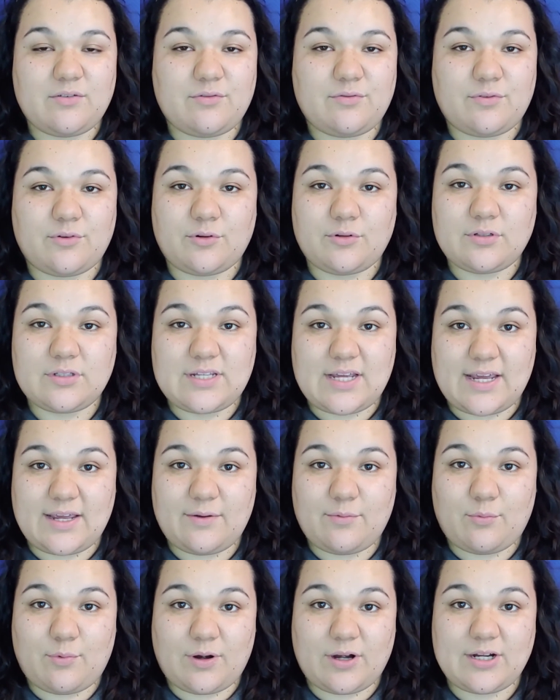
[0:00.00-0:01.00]
full day
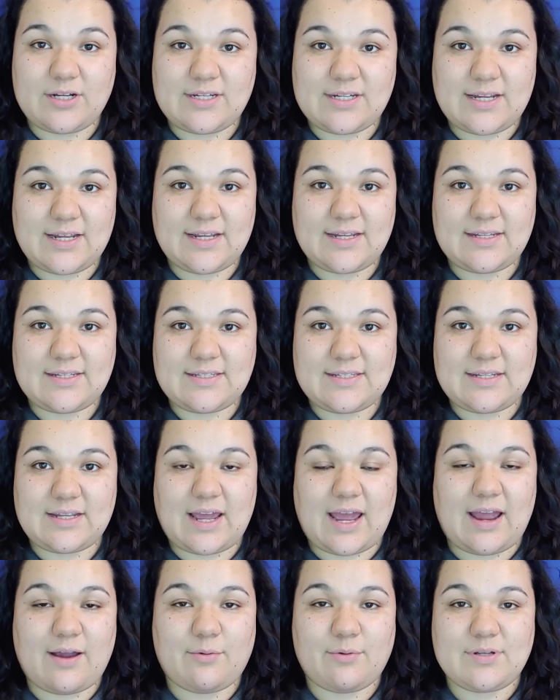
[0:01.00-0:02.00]
wear test.
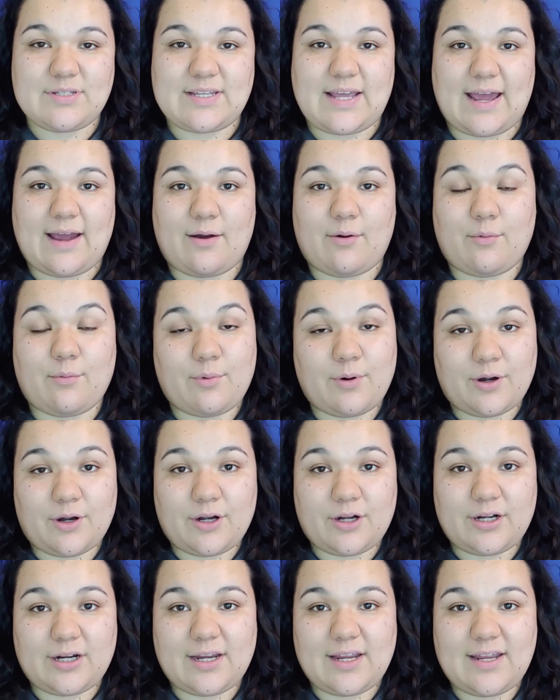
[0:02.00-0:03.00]
I was at
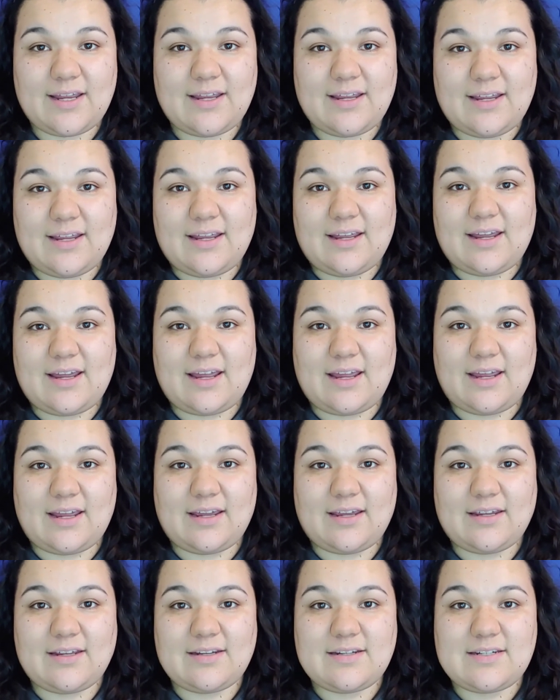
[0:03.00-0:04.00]
work
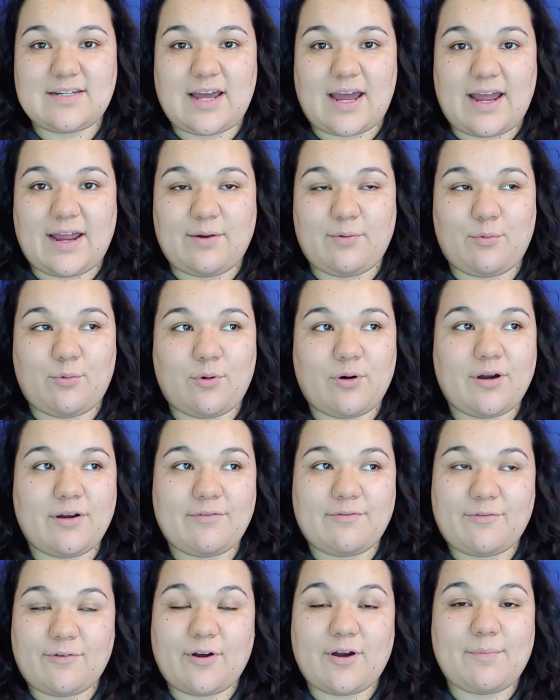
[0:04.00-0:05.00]
and I wore it
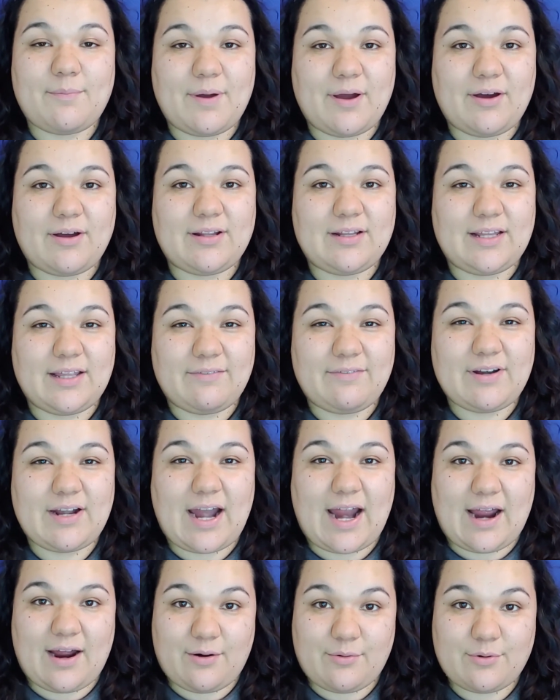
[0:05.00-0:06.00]
for about
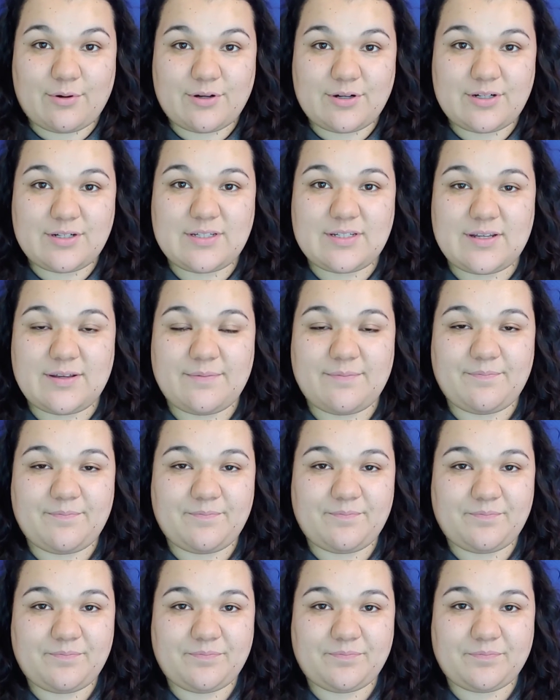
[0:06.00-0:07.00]
11 hours.
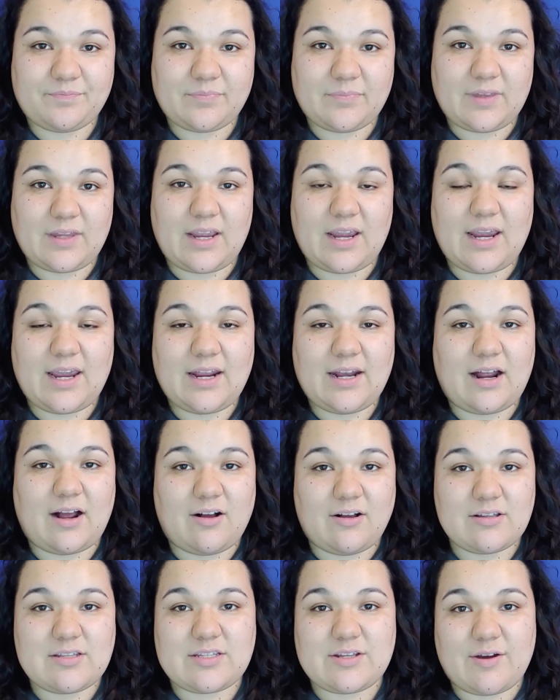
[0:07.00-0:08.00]
And
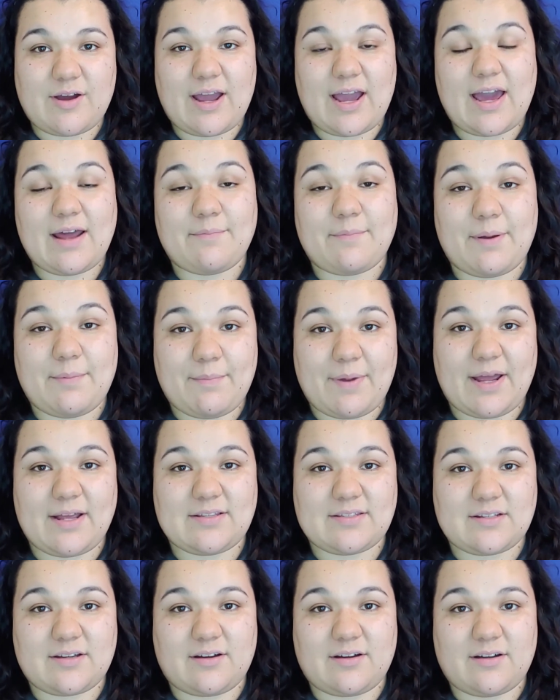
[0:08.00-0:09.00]
also I had my
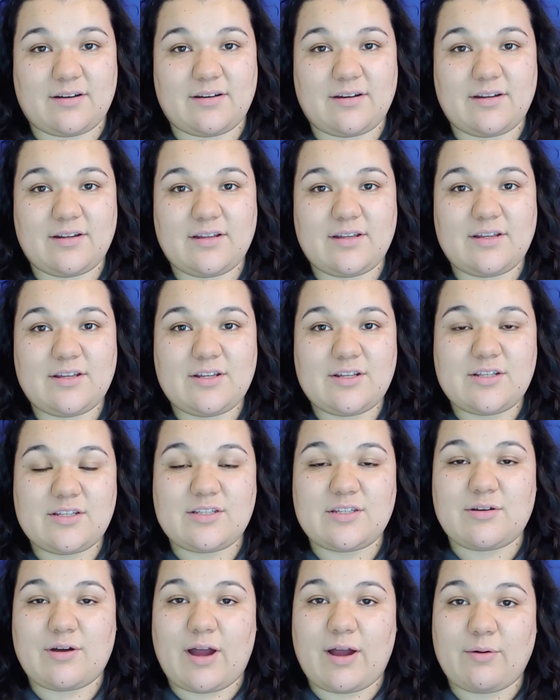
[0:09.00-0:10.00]
mask on.
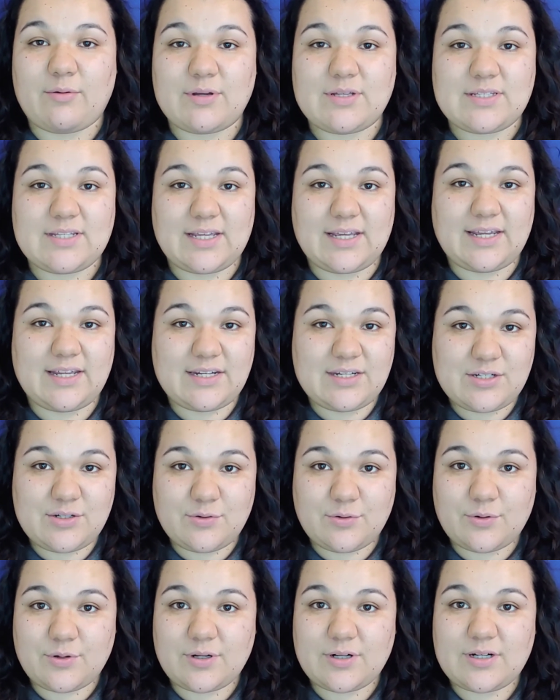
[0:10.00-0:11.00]
So I was
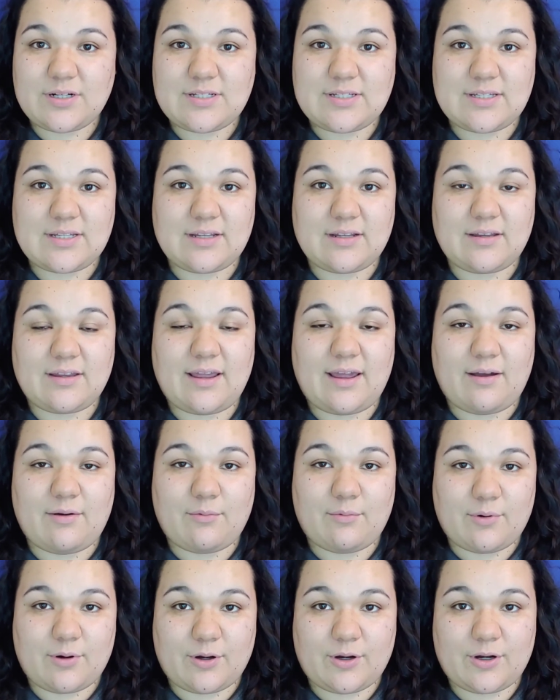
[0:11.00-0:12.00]
indoors at
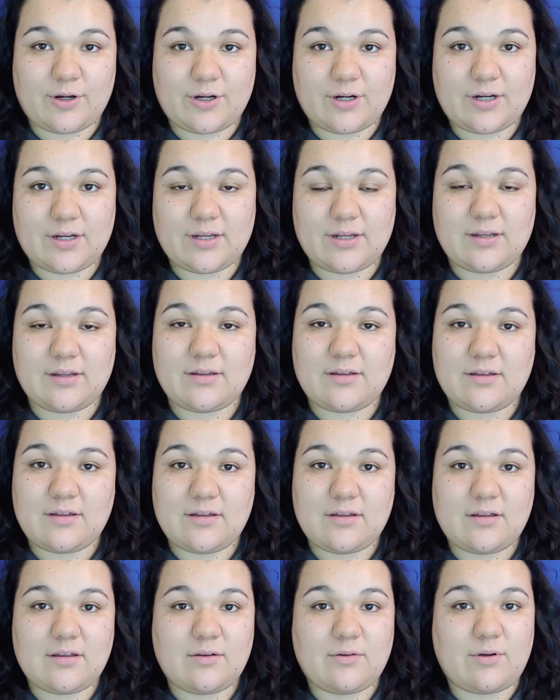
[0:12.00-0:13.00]
work,
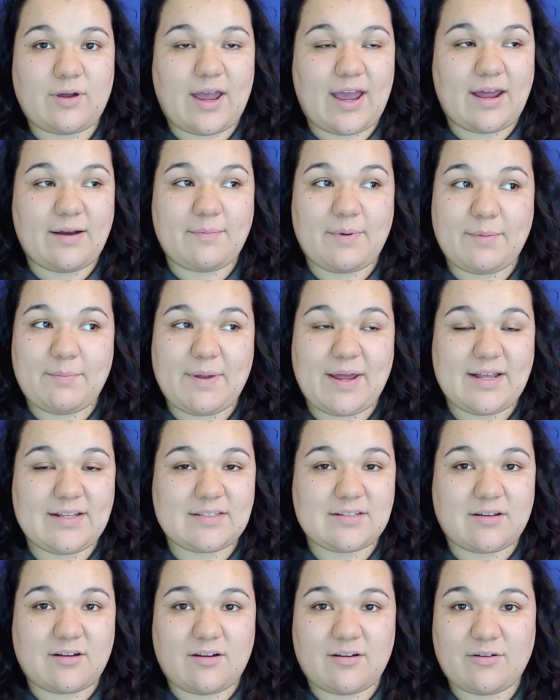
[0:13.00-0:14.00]
had my
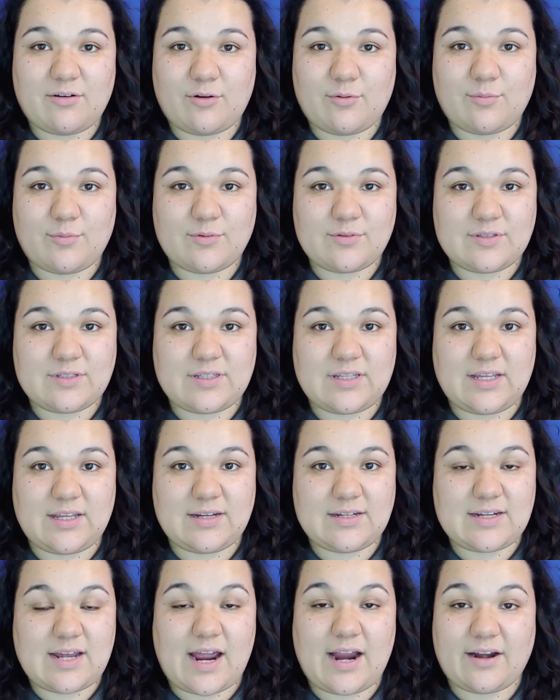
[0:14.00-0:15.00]
mask on almost the
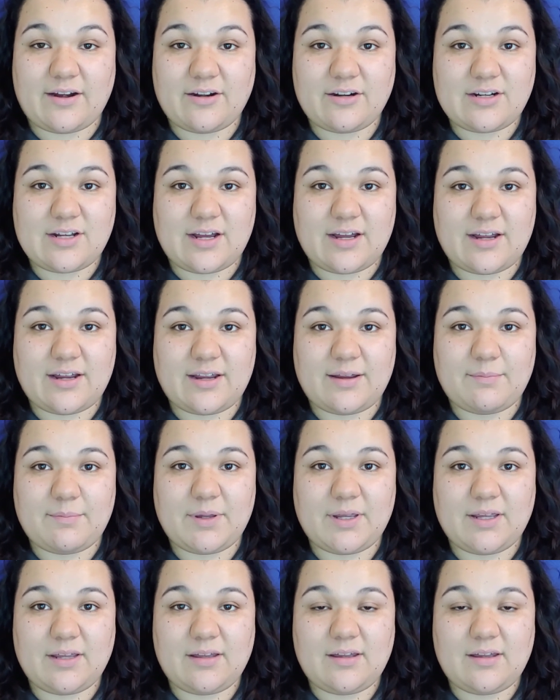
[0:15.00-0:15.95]
entire time,